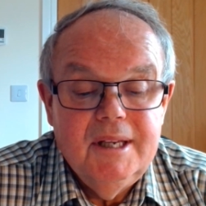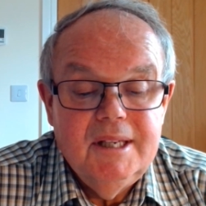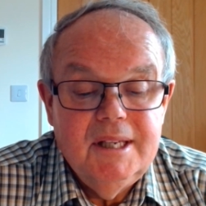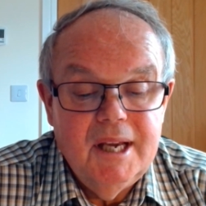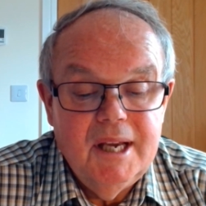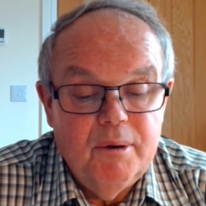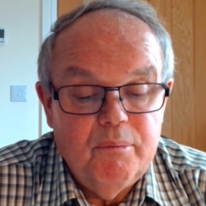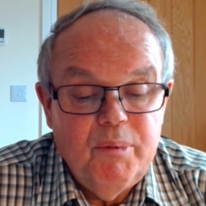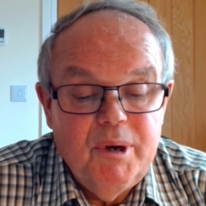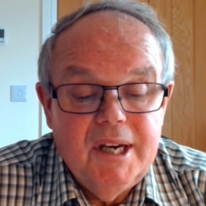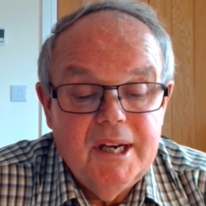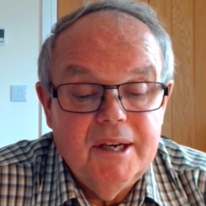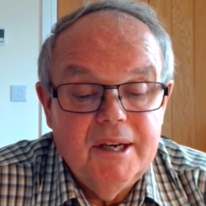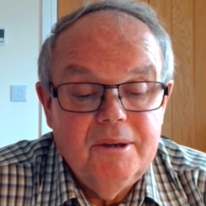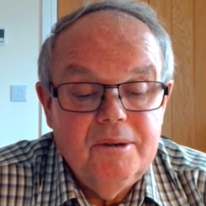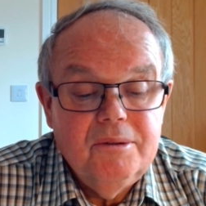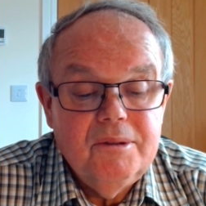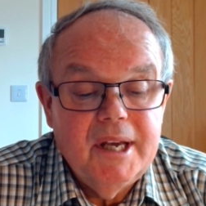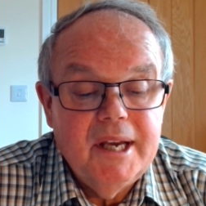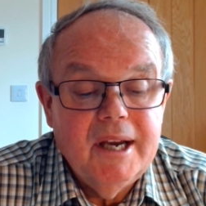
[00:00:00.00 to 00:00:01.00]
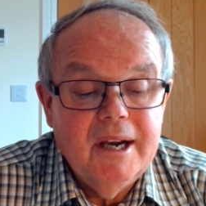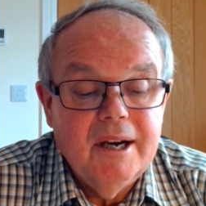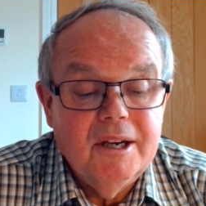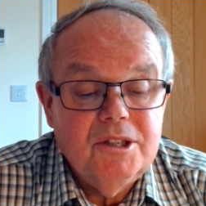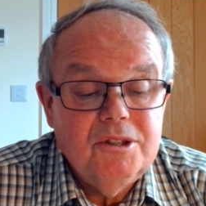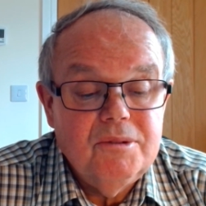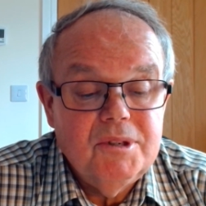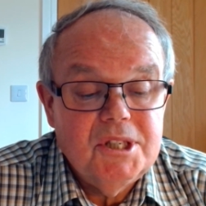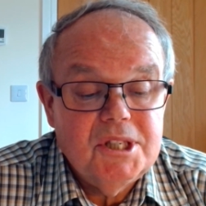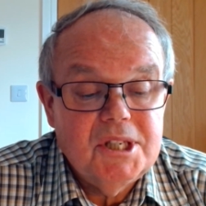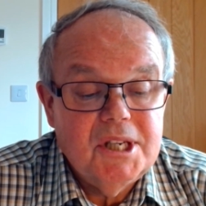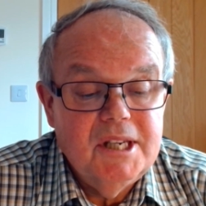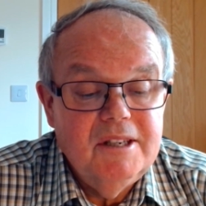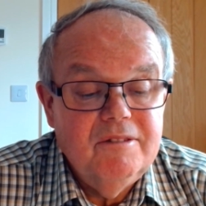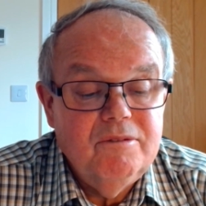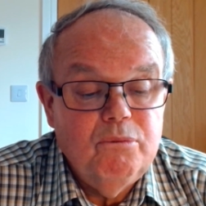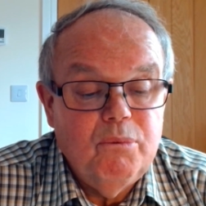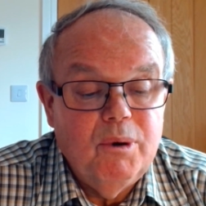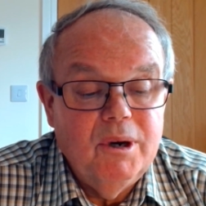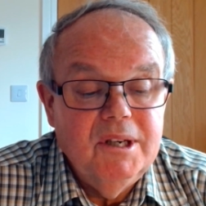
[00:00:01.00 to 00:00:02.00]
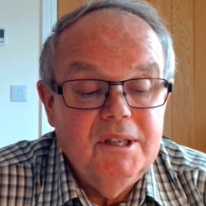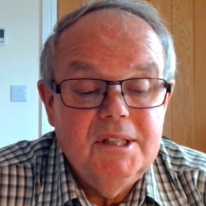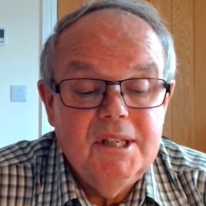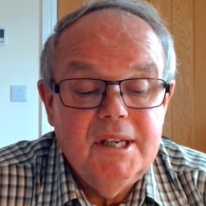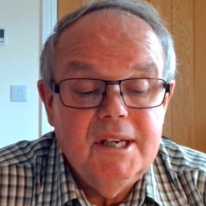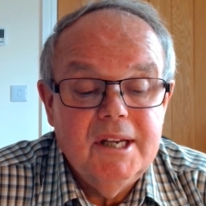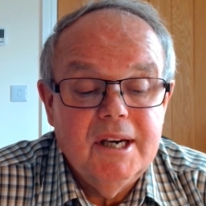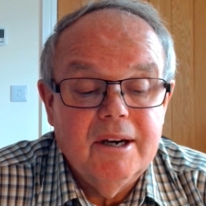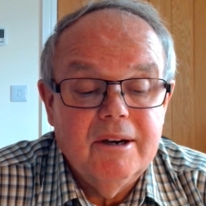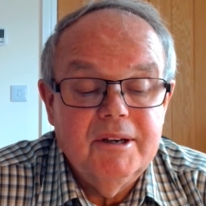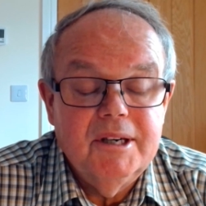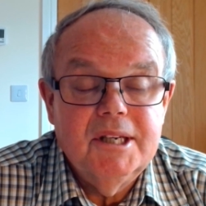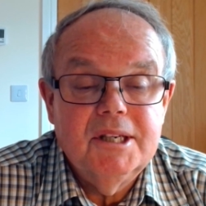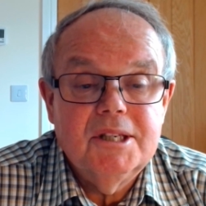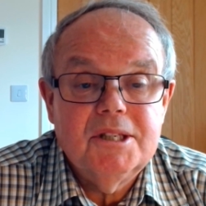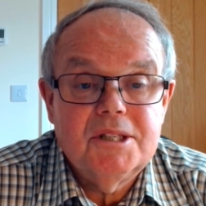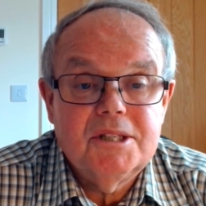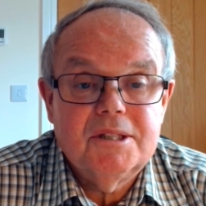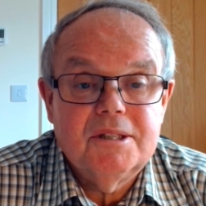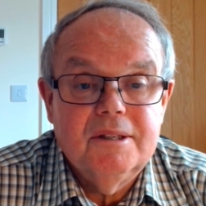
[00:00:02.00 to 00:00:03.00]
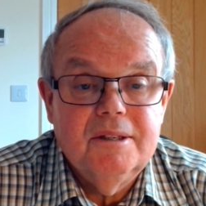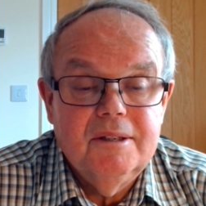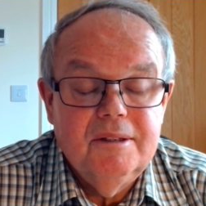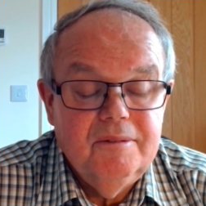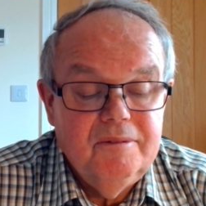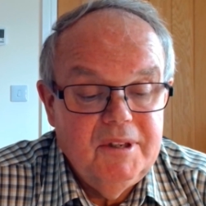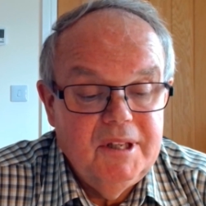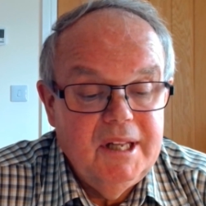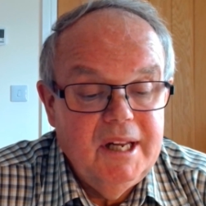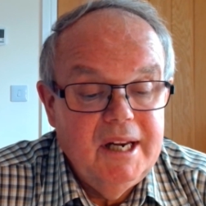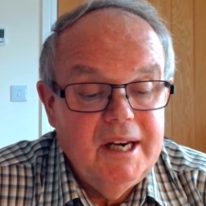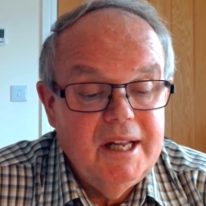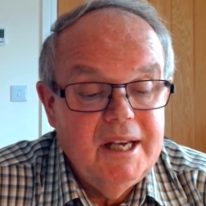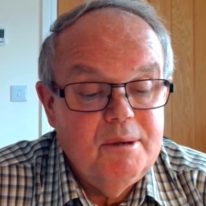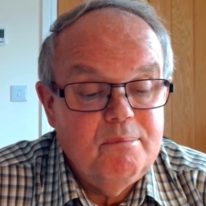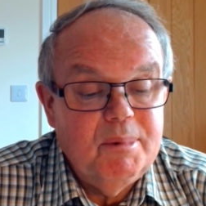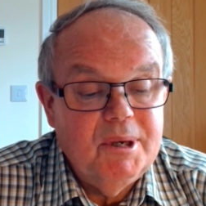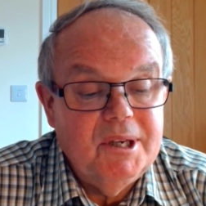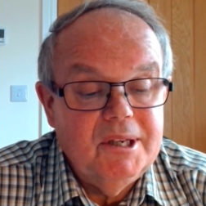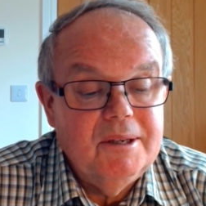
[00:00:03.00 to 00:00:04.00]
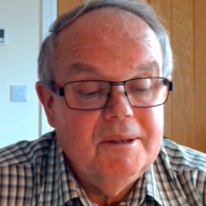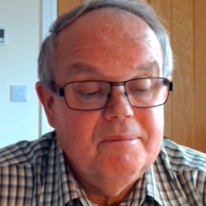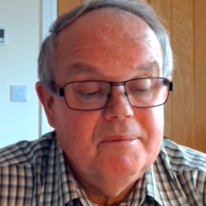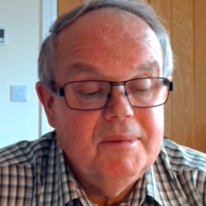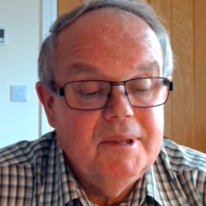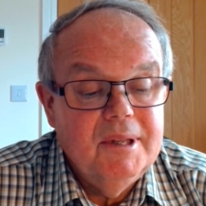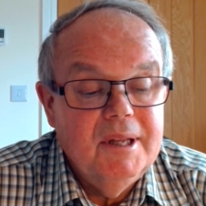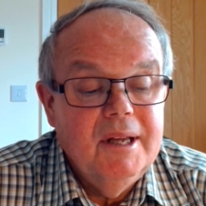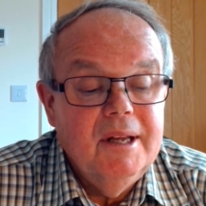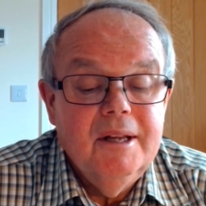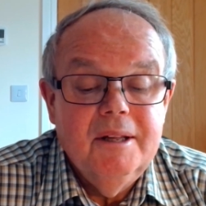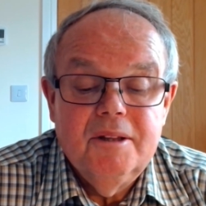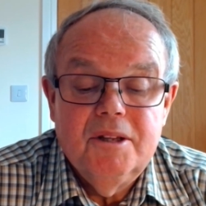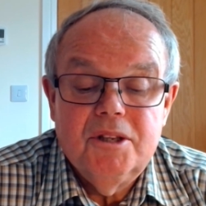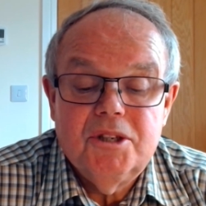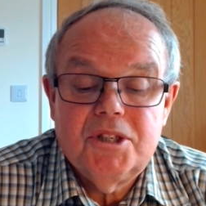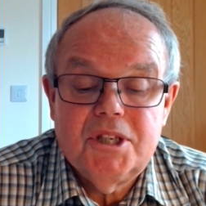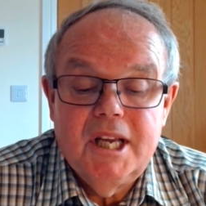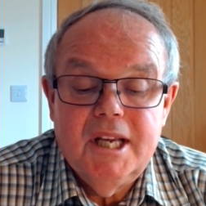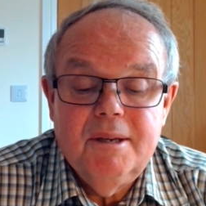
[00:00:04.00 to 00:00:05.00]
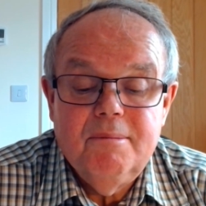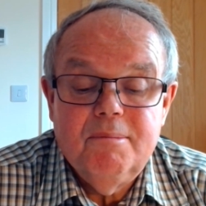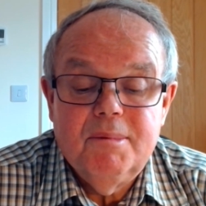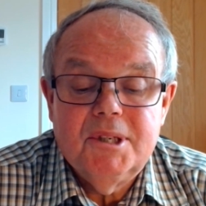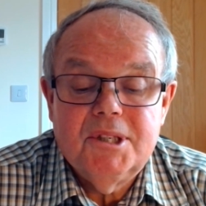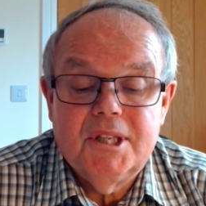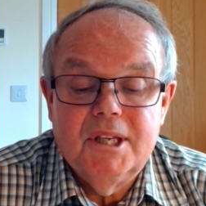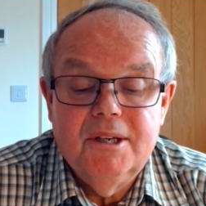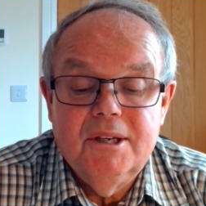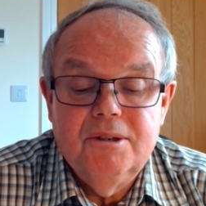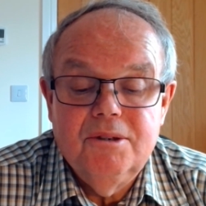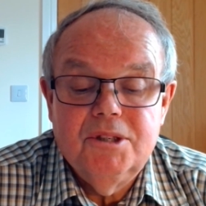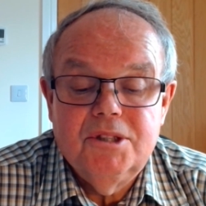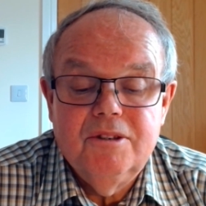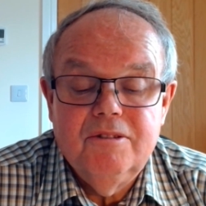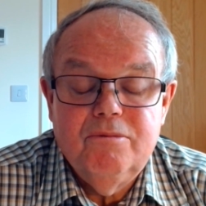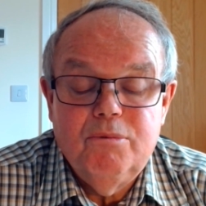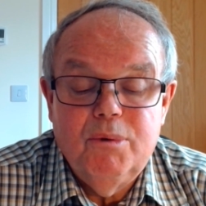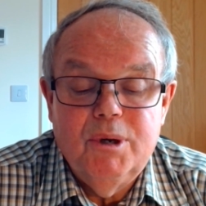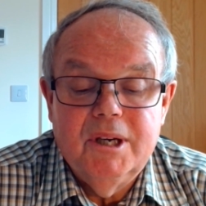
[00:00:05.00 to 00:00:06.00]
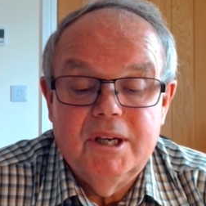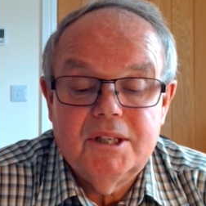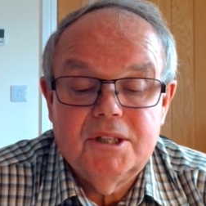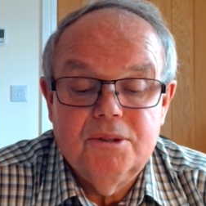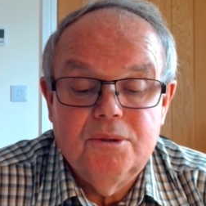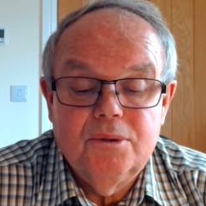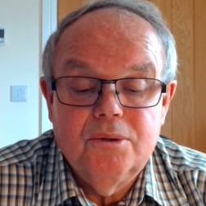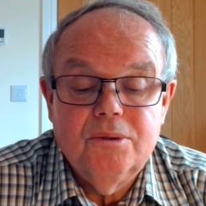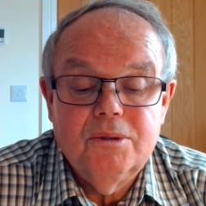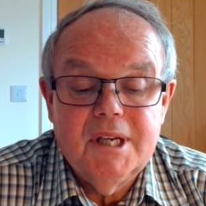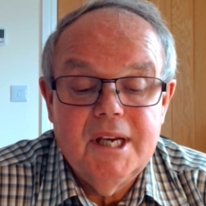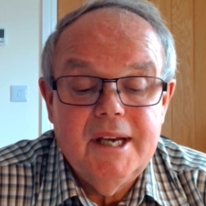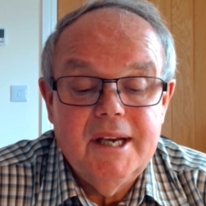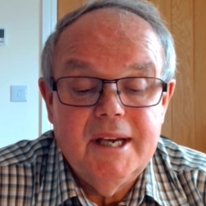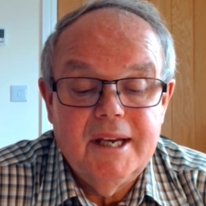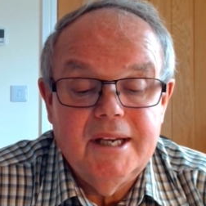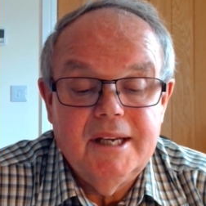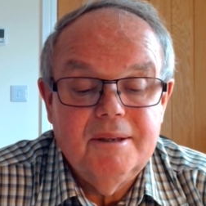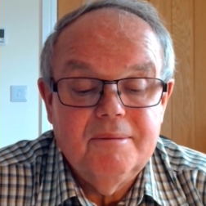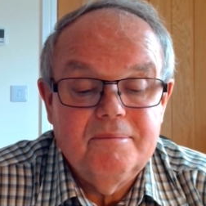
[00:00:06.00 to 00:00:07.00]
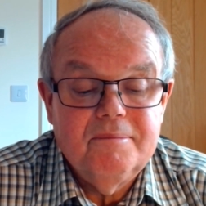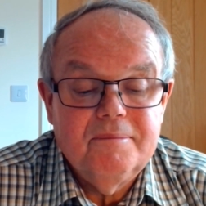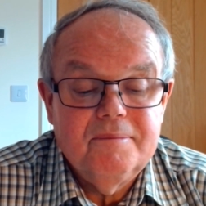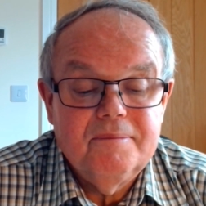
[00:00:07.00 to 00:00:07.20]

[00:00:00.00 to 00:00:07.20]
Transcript: Yet we know they are to receive one denarius for their labour, the same as those who have worked all day.